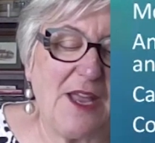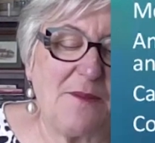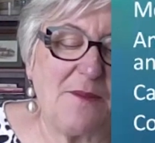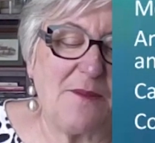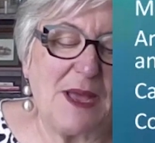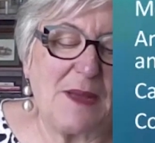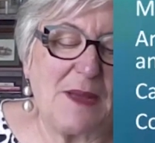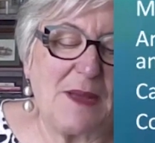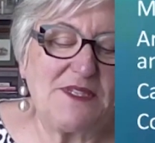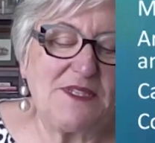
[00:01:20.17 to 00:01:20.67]

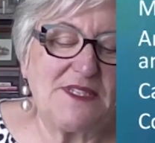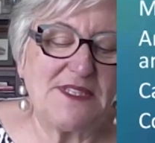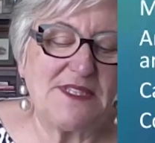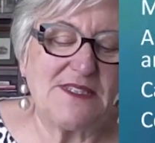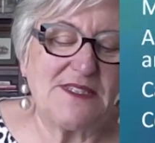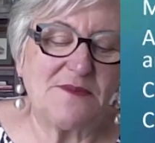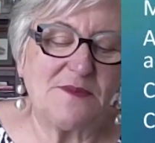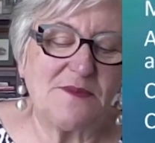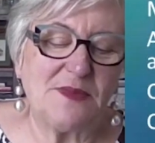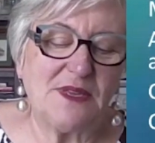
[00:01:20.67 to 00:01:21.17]

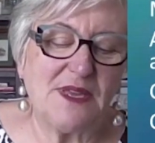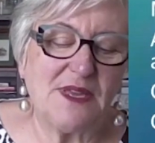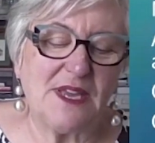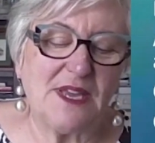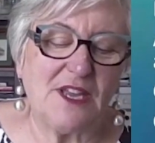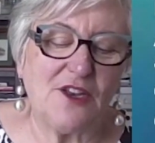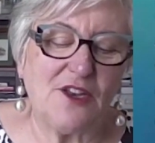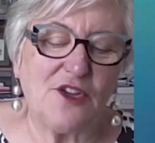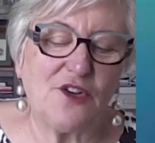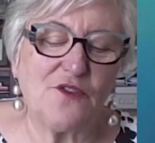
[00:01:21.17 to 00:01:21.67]
baptism,
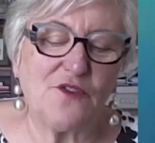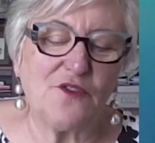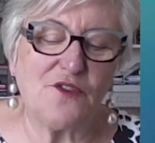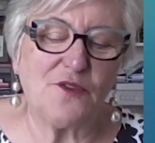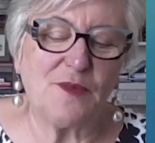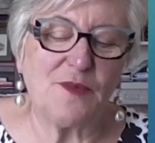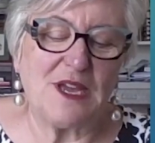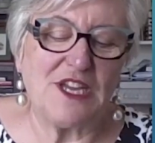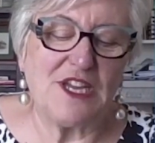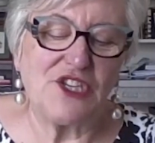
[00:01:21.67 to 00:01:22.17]
in
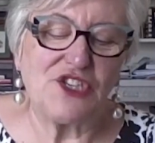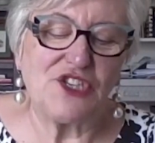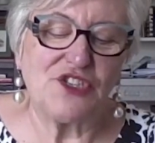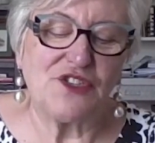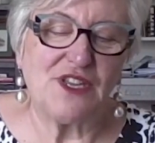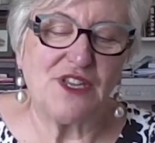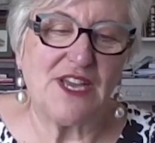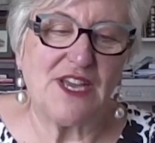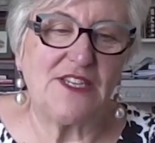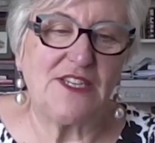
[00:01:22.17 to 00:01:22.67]

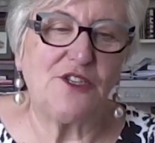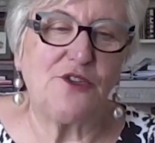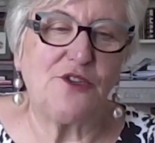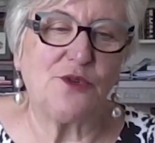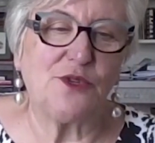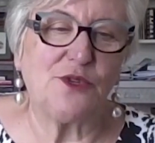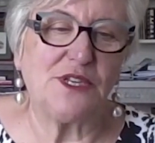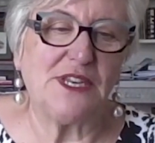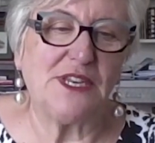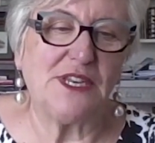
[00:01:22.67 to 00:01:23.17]
confirmation, and in
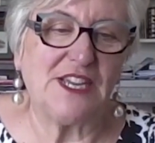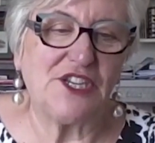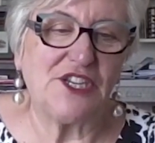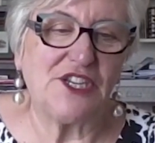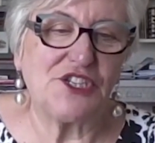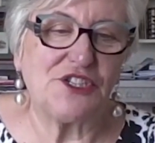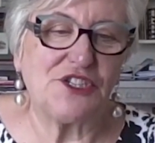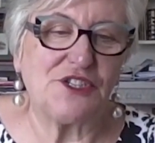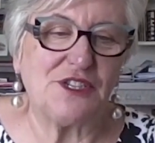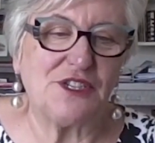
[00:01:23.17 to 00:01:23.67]

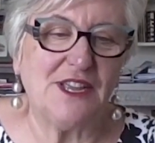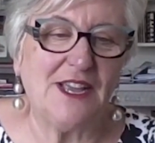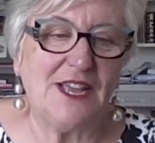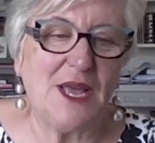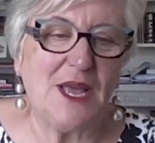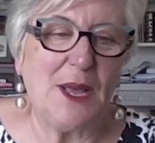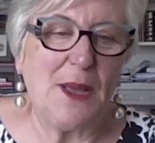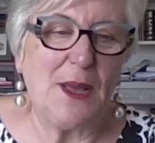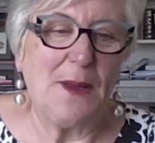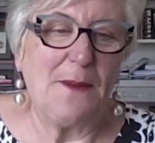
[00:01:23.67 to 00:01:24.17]
ordination.
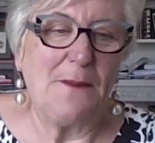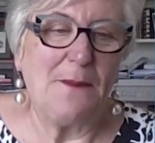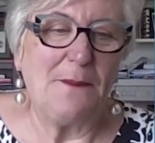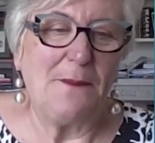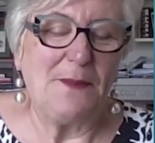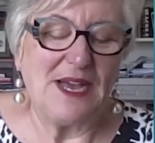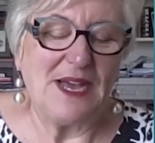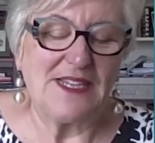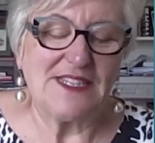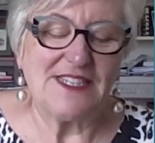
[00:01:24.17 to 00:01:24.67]

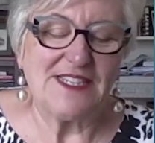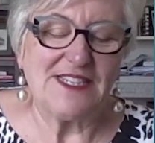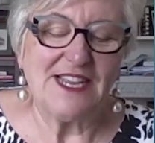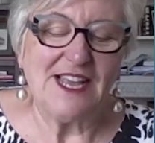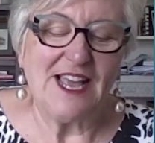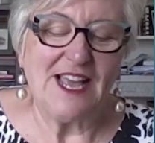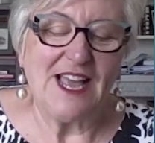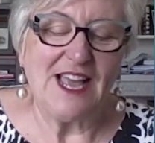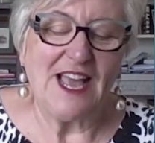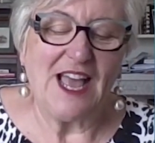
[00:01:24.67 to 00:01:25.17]
But
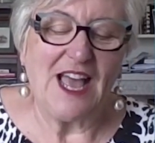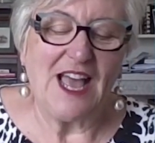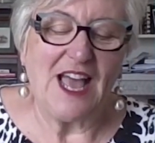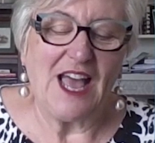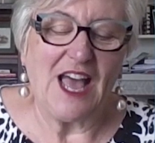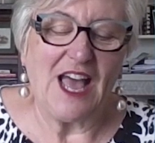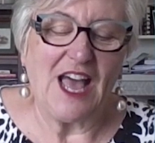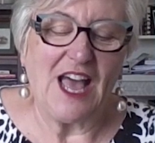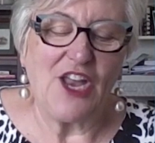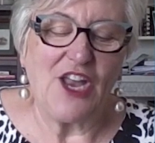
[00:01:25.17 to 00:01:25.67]

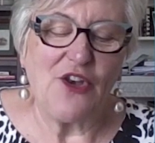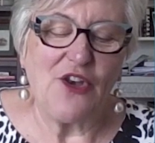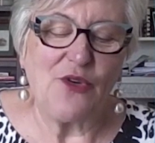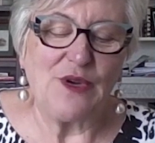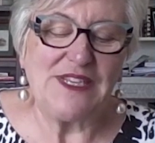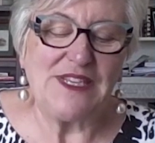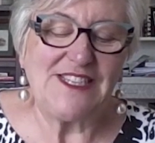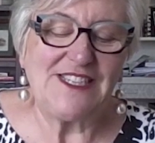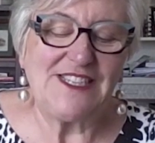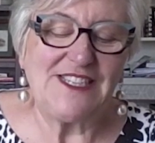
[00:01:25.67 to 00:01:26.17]

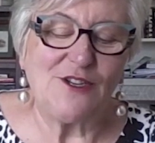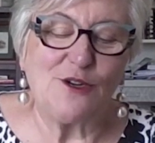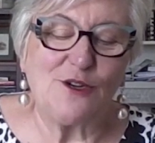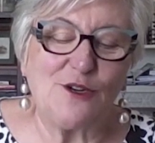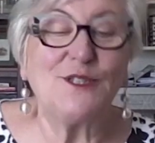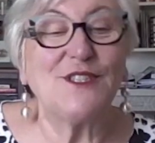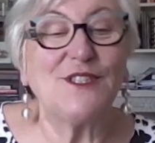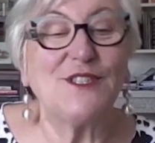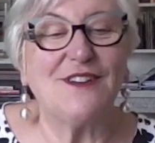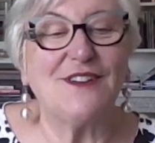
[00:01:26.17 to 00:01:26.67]
anointing
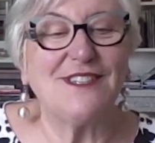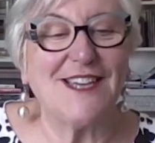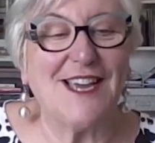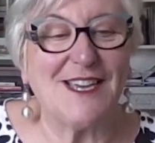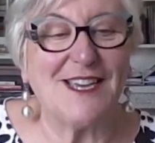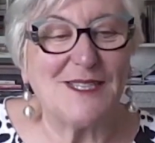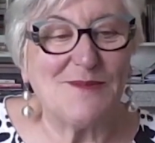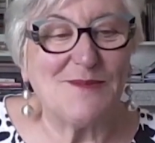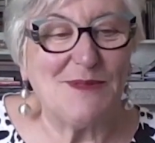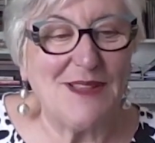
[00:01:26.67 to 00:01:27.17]
also
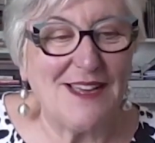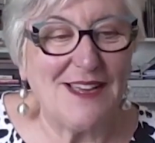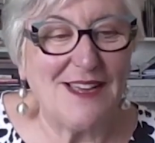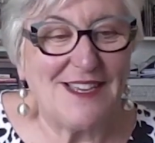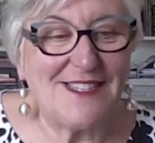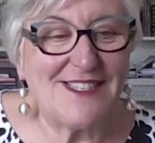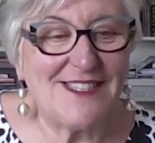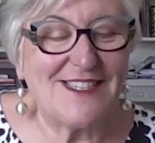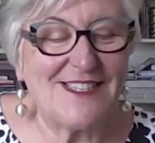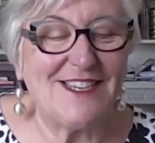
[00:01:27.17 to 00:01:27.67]
takes
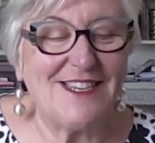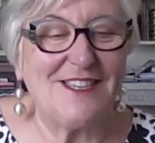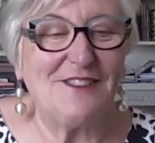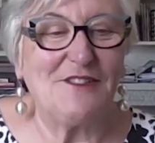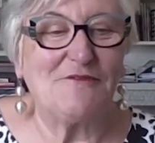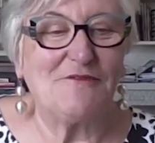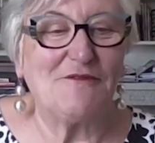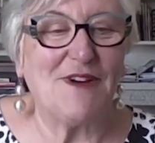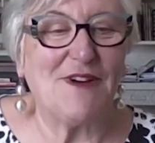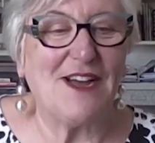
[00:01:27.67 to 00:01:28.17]
place in
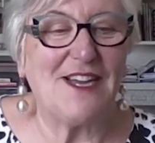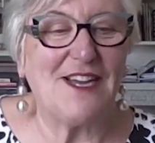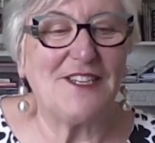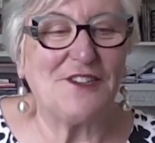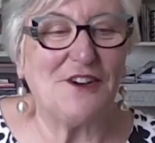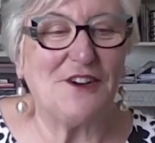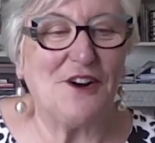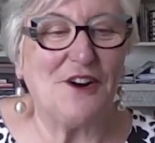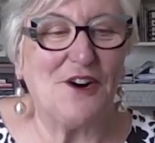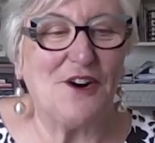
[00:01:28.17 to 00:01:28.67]
the rite
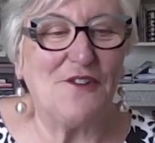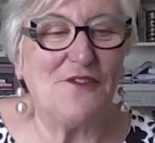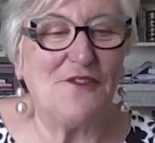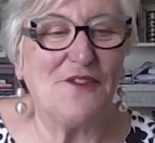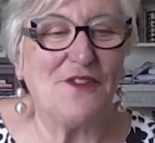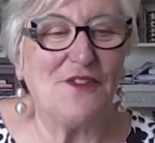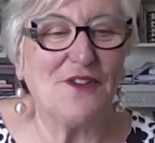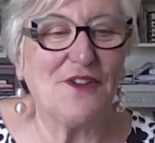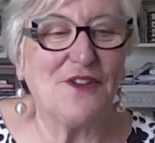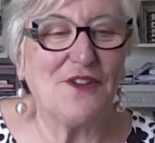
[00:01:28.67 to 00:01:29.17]

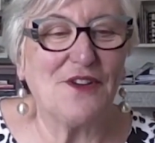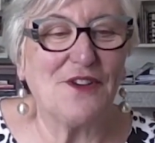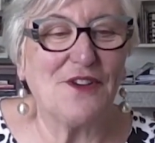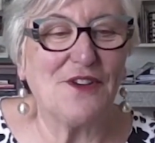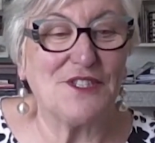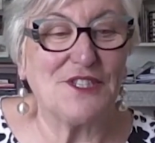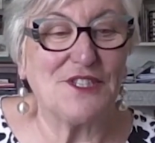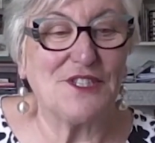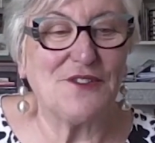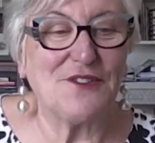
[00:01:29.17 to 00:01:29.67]
of
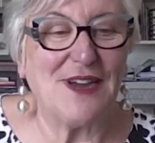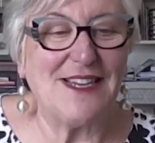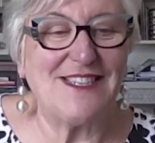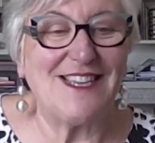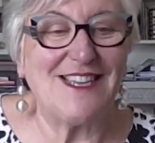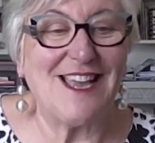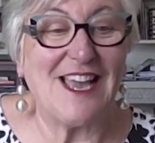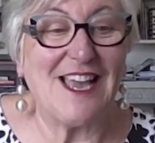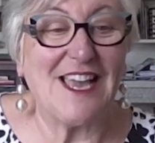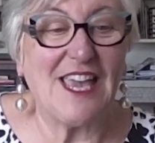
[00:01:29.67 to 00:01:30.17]

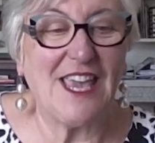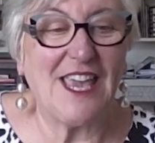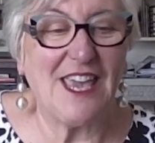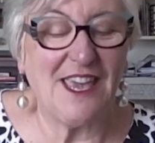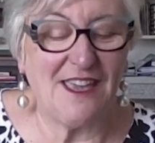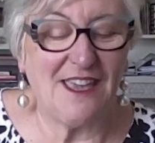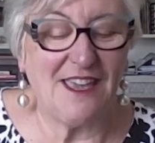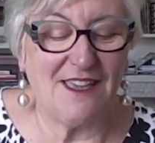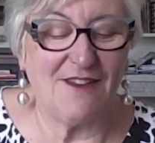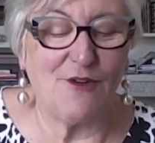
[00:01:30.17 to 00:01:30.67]
consecrating a
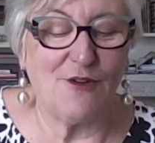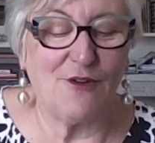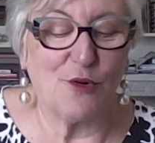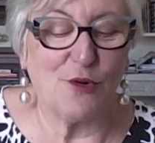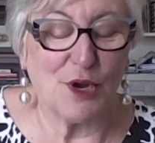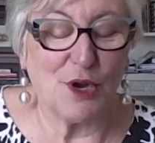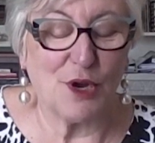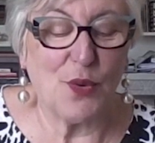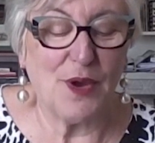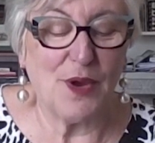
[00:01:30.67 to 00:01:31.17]
king
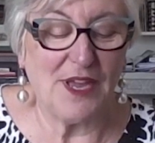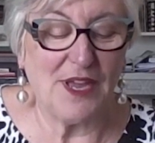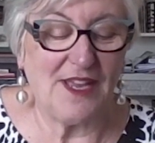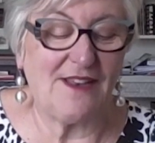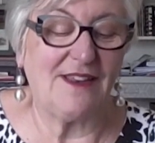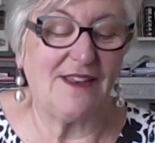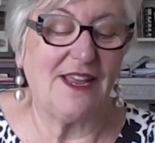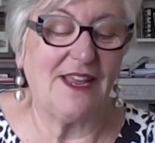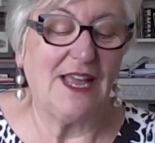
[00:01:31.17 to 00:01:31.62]
or a queen.